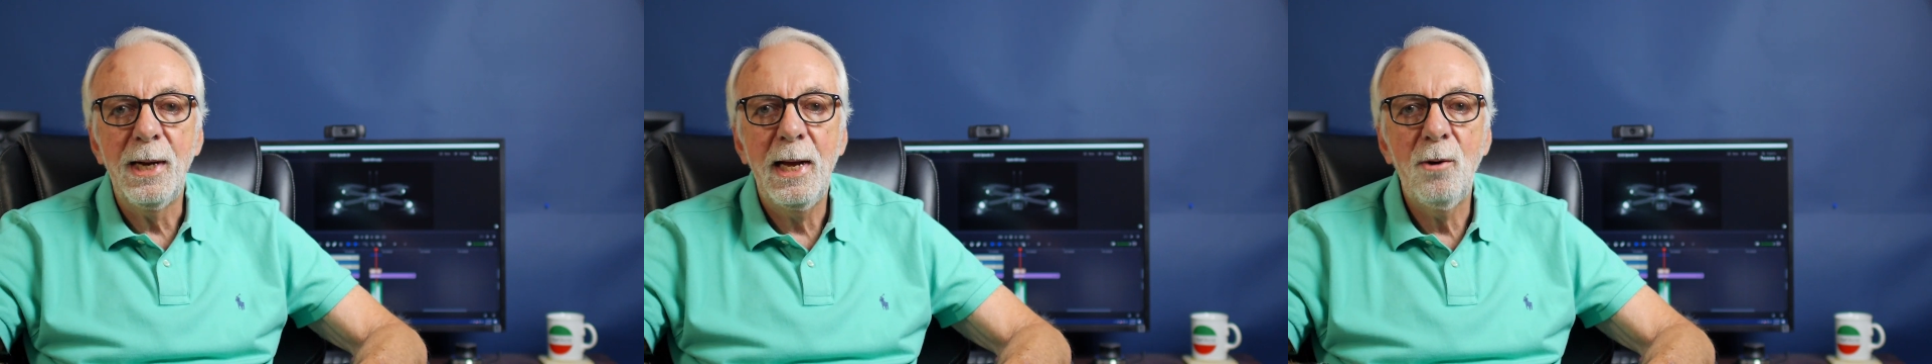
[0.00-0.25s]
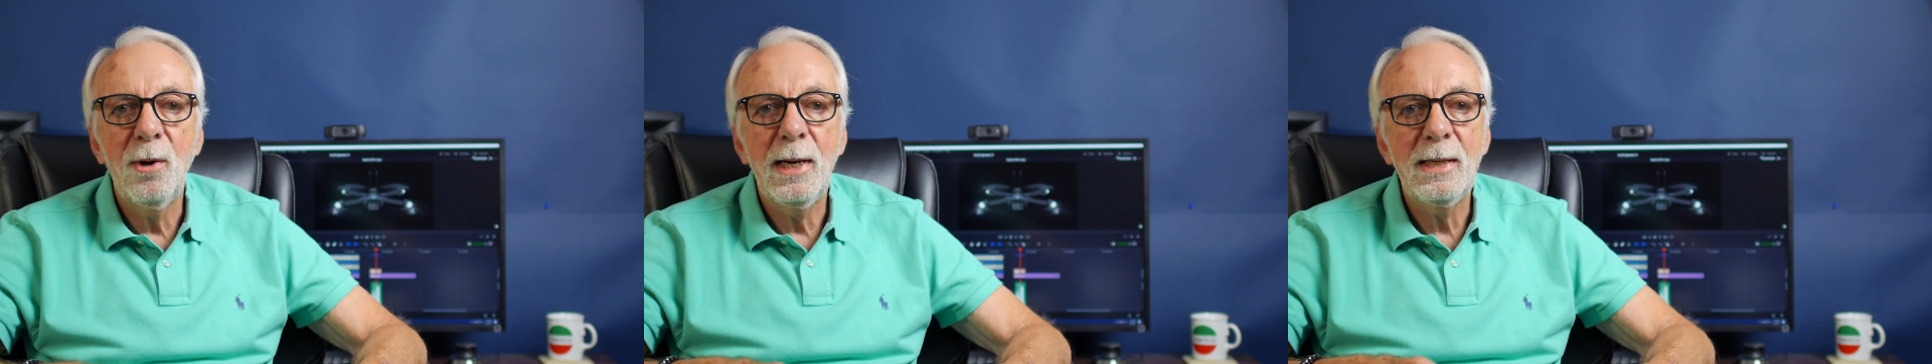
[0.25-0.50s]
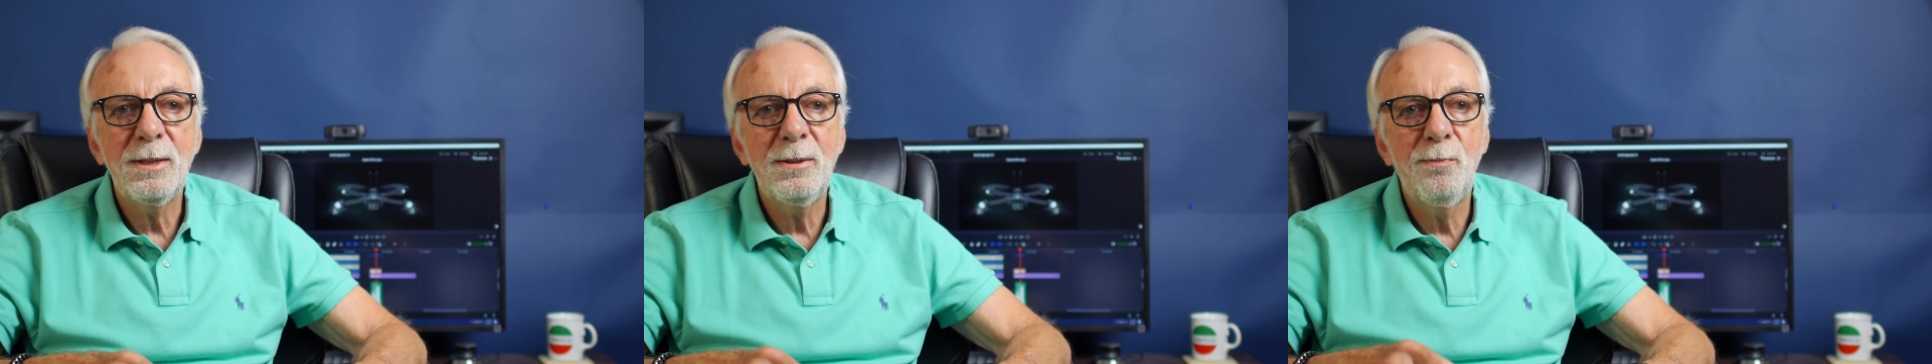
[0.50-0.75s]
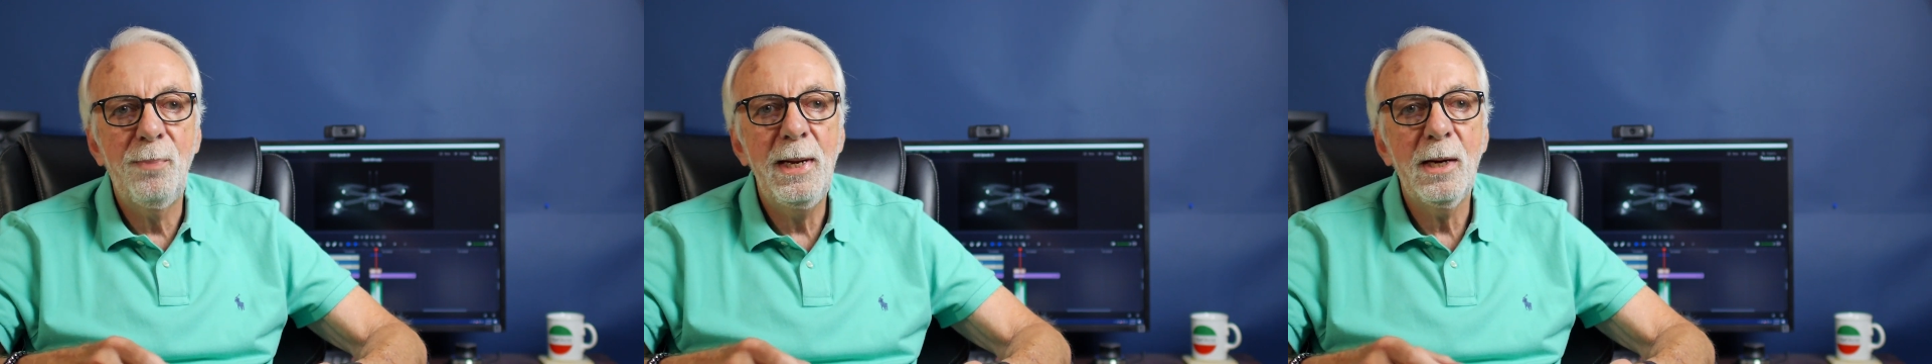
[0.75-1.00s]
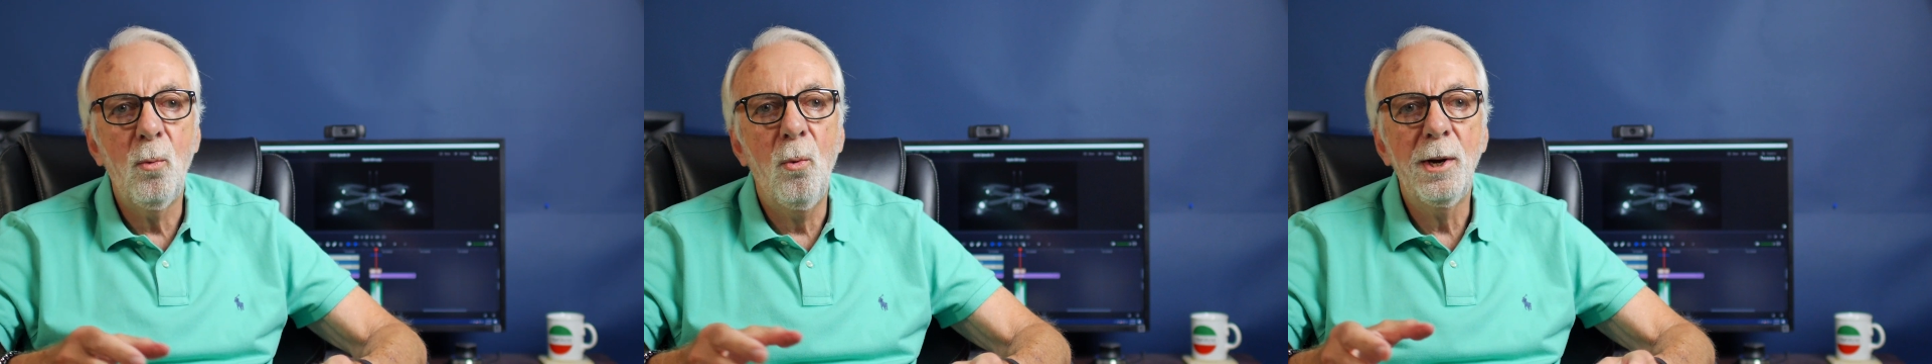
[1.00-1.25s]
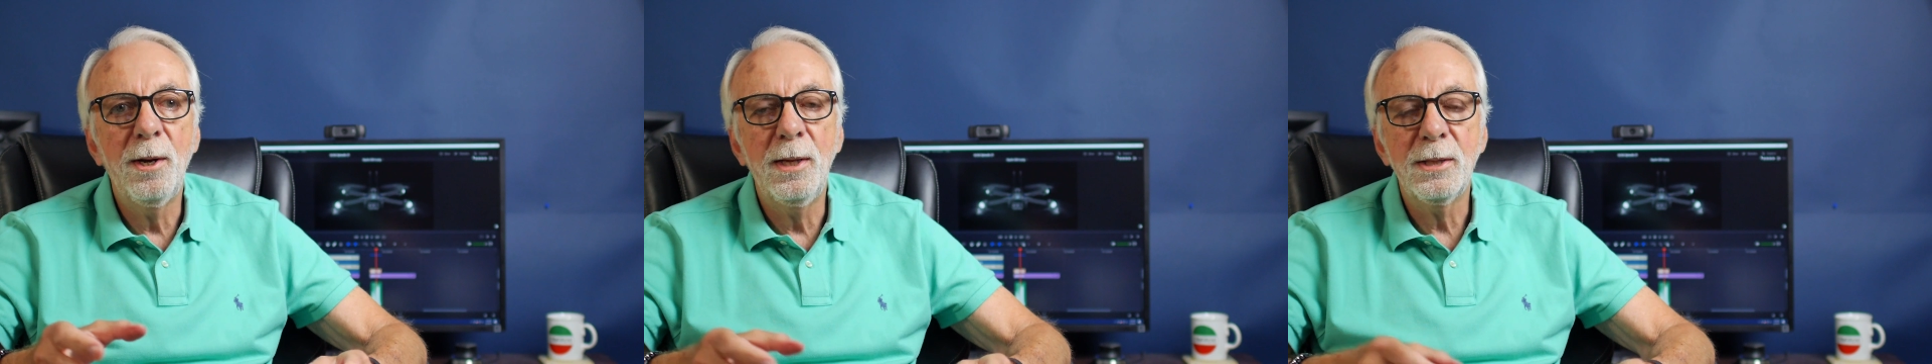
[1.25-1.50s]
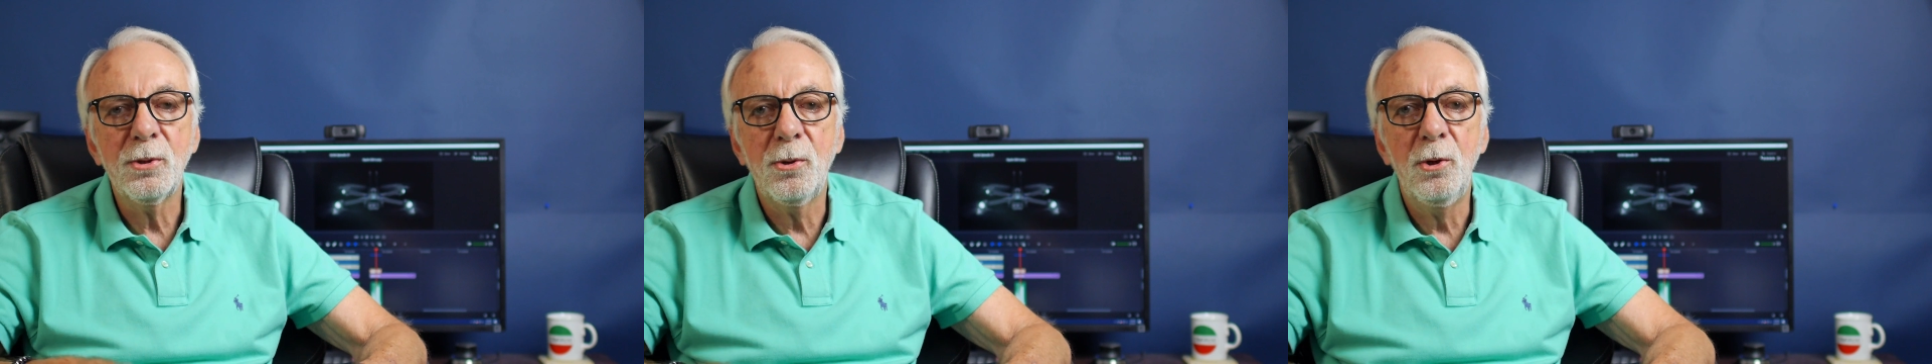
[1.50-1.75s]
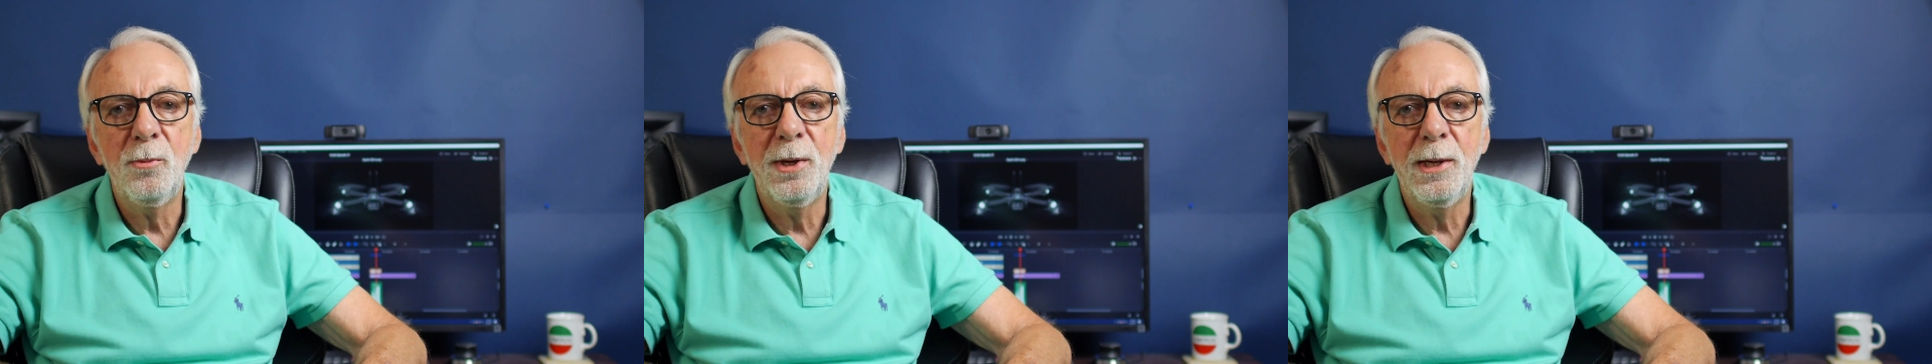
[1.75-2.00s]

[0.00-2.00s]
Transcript: How would I pick one of this group